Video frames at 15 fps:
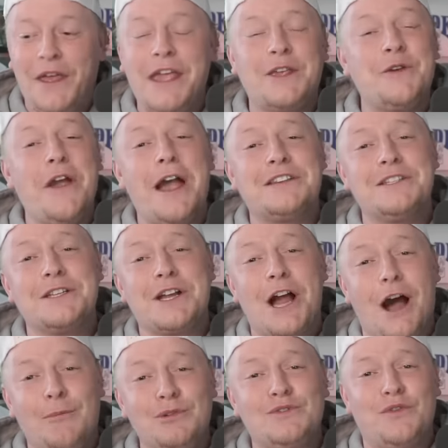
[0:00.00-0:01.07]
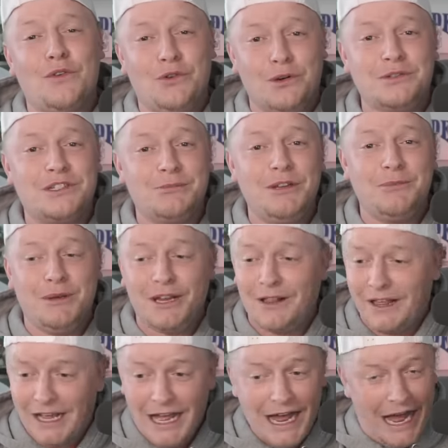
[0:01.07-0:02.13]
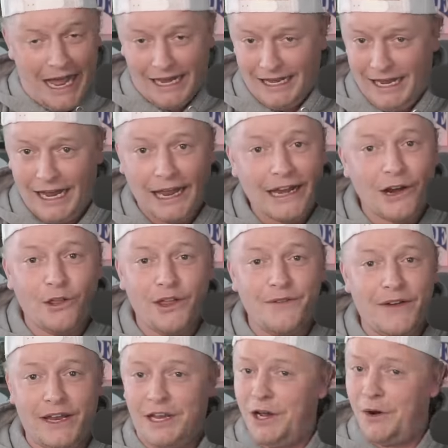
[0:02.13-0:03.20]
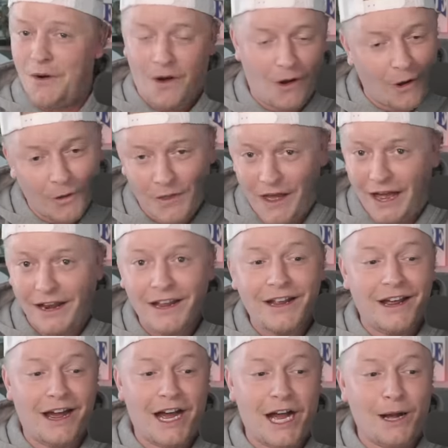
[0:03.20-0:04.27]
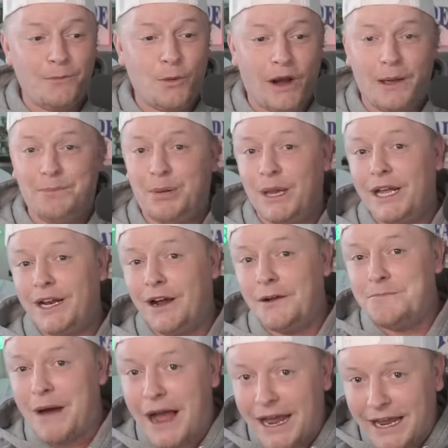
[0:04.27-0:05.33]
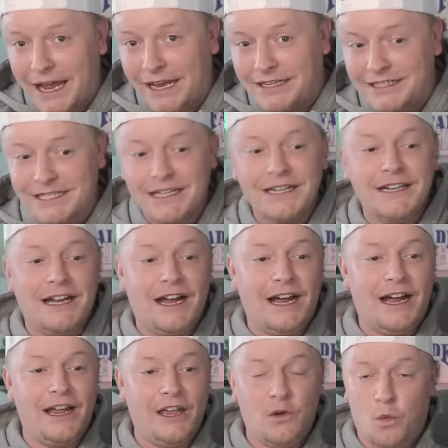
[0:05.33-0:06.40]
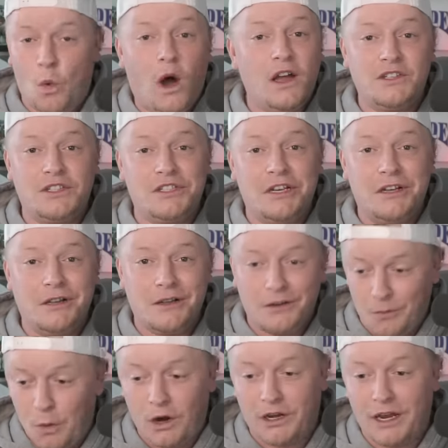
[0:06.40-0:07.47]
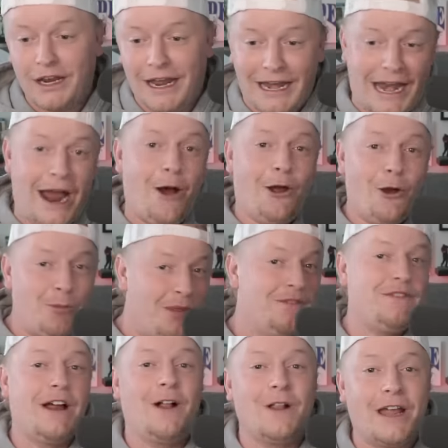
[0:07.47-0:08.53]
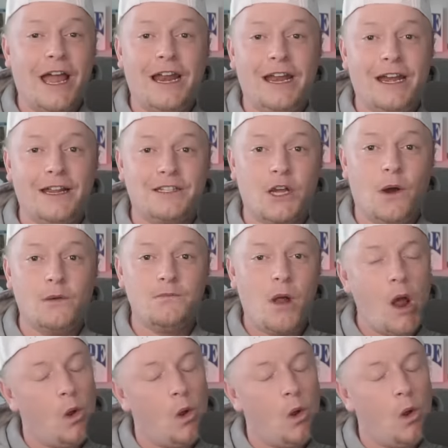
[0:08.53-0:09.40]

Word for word: Thank you guys in the comments for roasting me, being like, I can't hear the video, all that. Um, when I played on my end, uh, it was working. And now I open the file again and it's going.